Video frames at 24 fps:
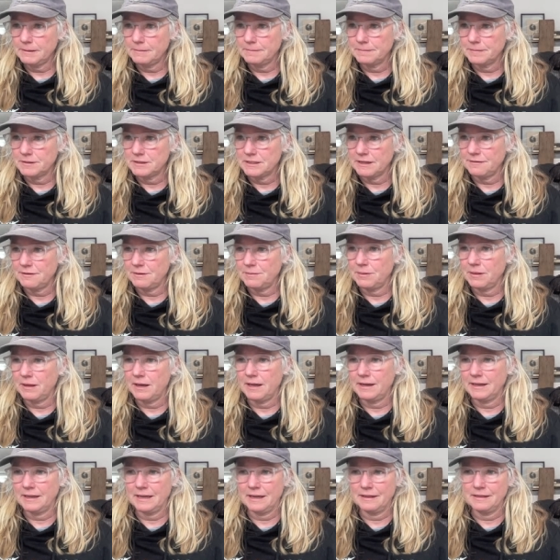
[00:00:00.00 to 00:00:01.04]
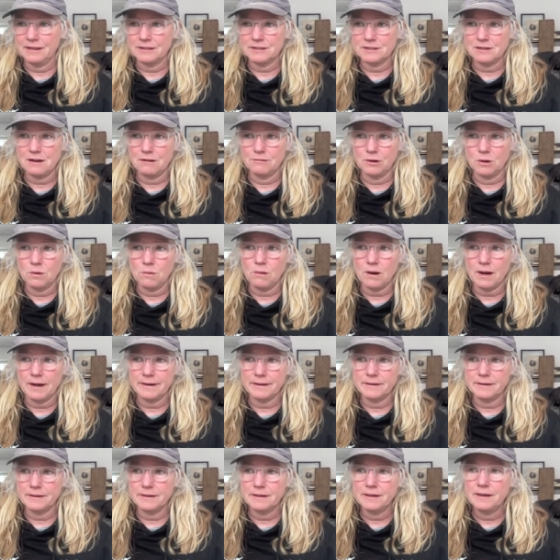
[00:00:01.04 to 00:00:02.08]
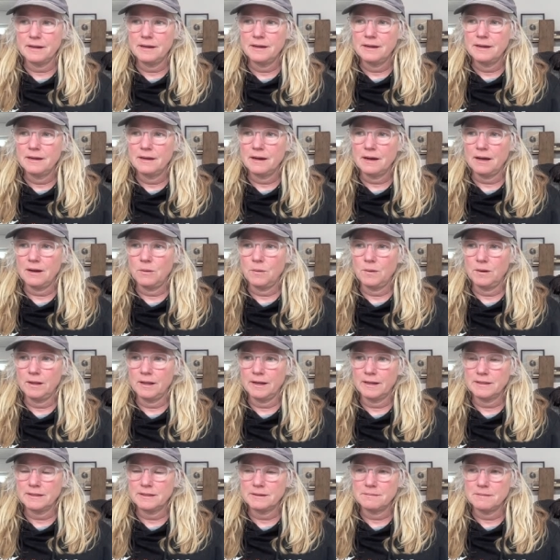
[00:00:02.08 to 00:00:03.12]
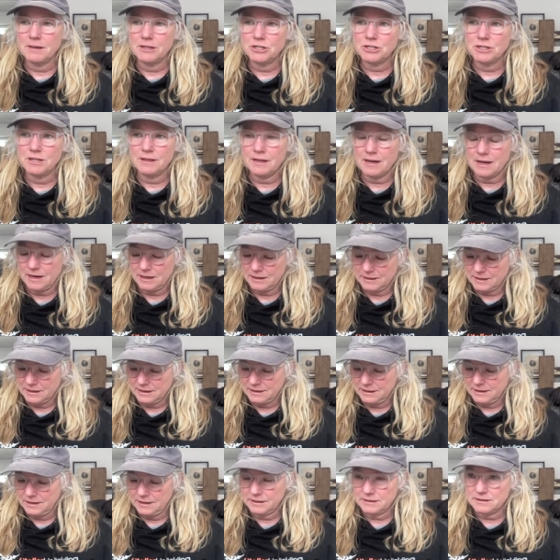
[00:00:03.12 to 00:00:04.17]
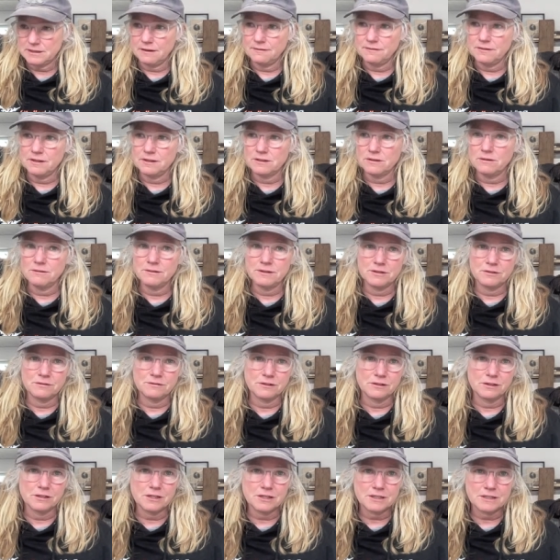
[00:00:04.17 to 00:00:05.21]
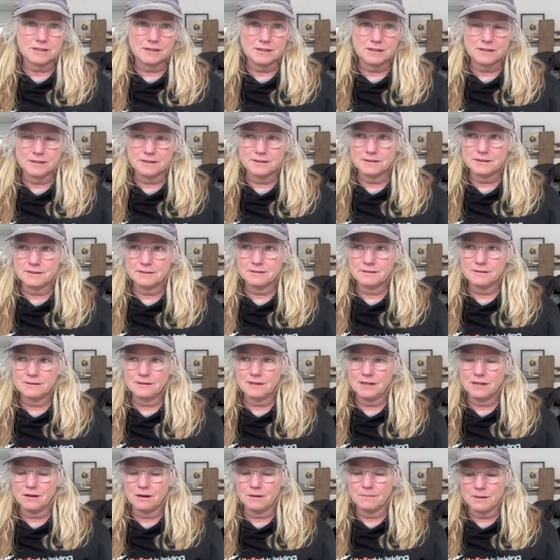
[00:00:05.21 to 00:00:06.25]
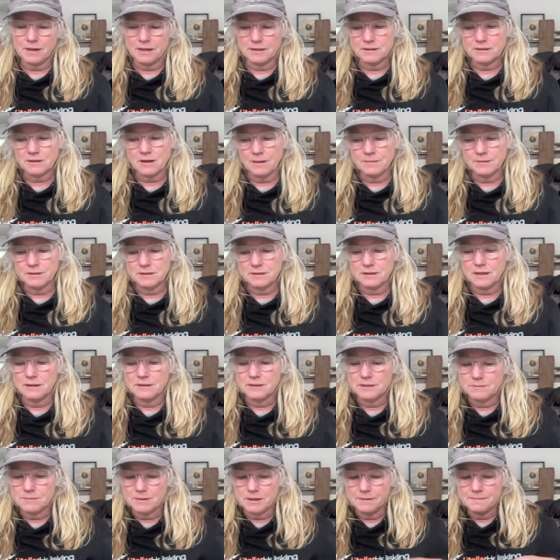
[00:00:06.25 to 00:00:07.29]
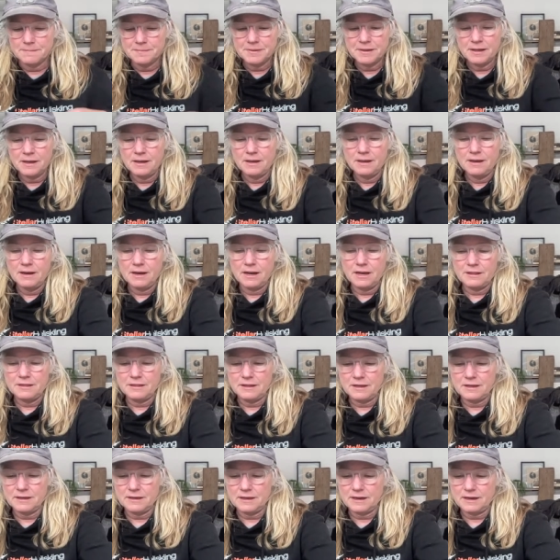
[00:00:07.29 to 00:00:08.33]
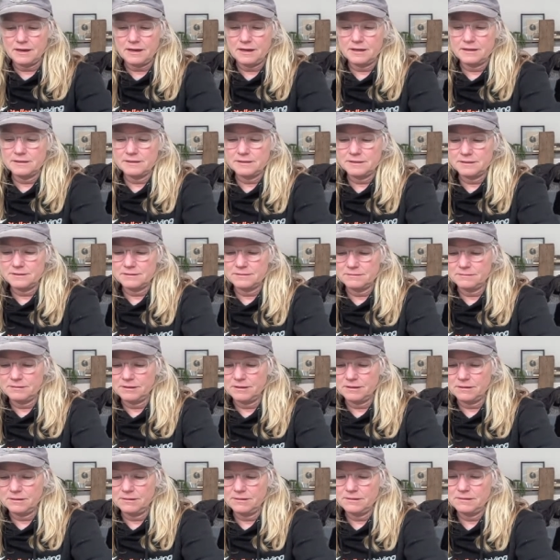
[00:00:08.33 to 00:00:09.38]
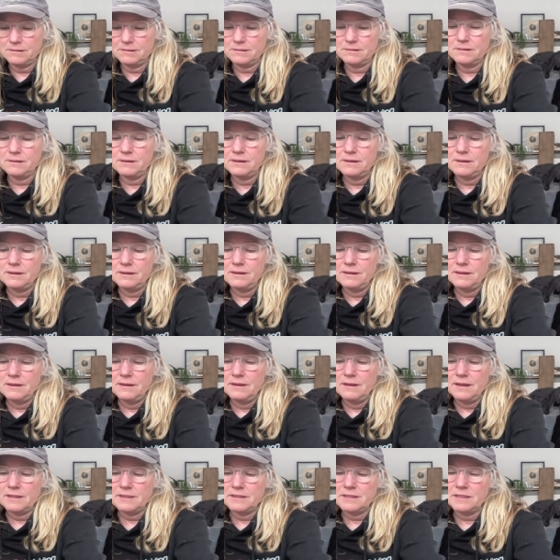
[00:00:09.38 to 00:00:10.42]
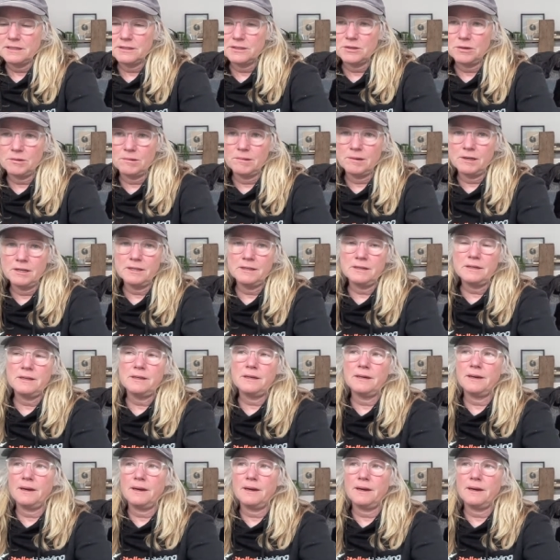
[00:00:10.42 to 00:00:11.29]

Safety plan, again, that's not required. I will like to mention that I think safety is always overlooked. It is, in our minds, common sense. But I think, as we all know, as things go on,